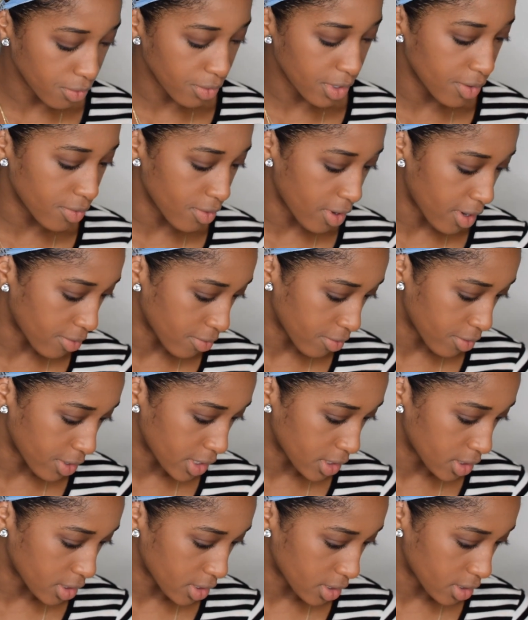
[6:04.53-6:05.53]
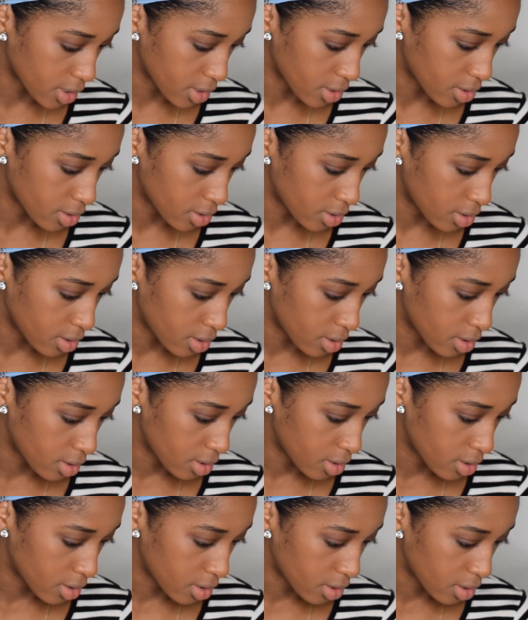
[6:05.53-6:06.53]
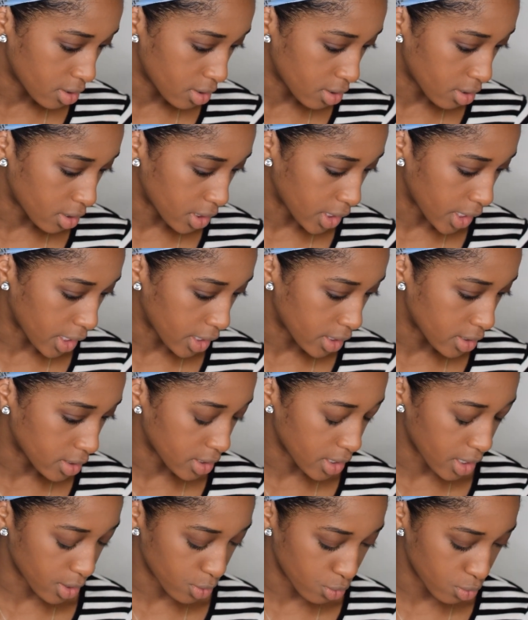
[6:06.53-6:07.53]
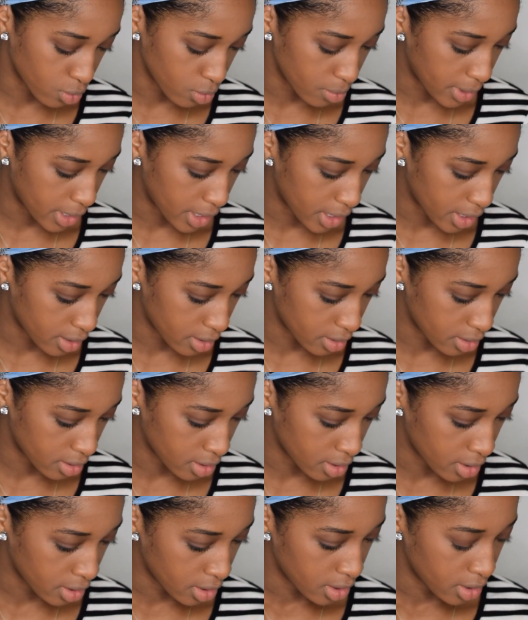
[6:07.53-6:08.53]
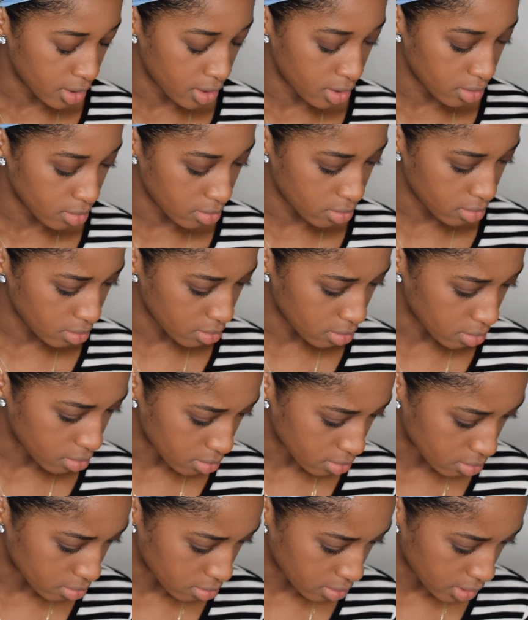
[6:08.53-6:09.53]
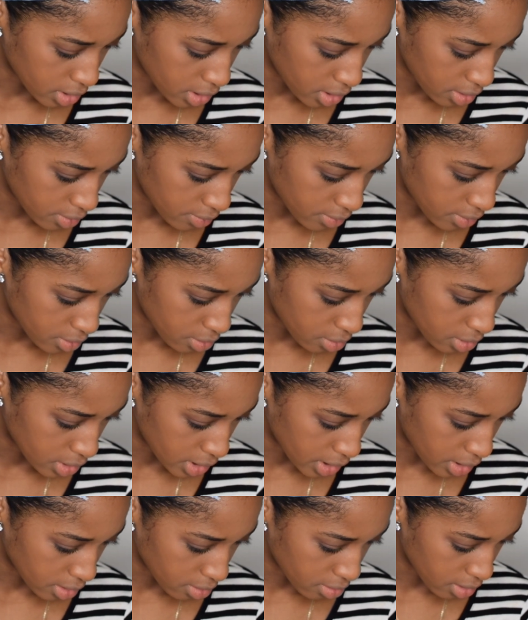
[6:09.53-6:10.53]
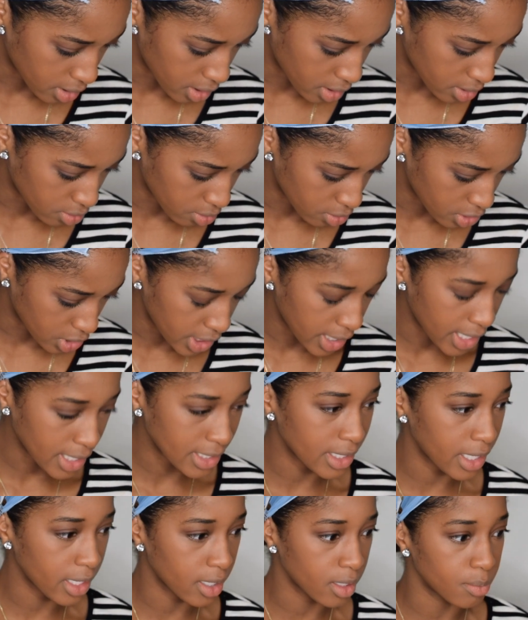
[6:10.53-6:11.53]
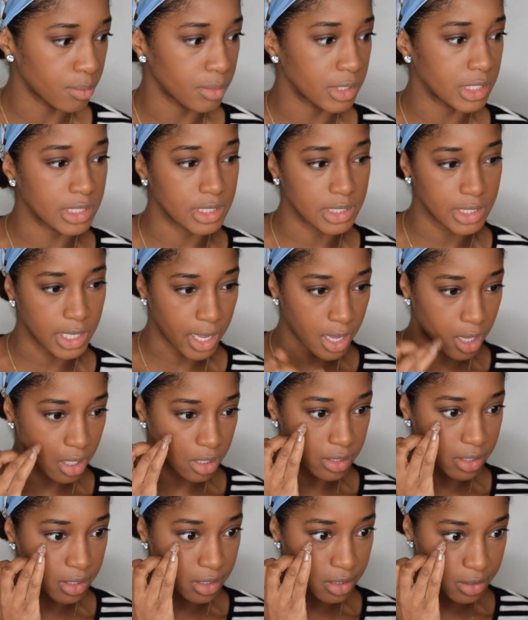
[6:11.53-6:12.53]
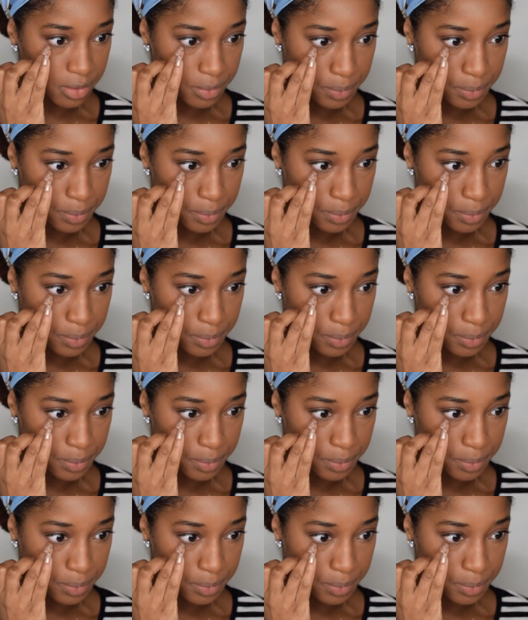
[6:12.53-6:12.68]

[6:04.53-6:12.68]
re-reference. Okay, it's not too bad. Oh, I didn't even notice that. Okay, so she has like a metallic,